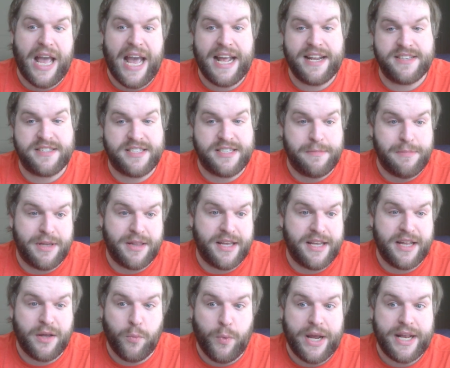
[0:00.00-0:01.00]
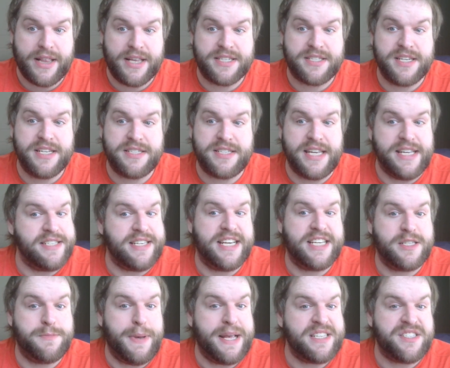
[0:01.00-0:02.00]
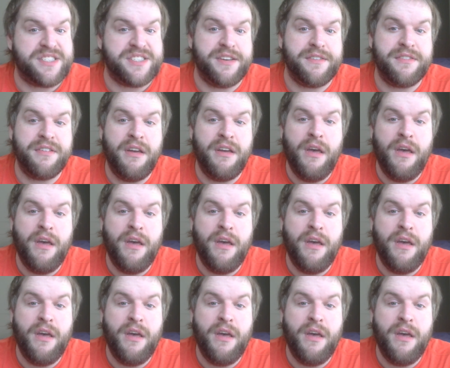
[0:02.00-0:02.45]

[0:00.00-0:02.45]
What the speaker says: and simulating weightlessness is expensive.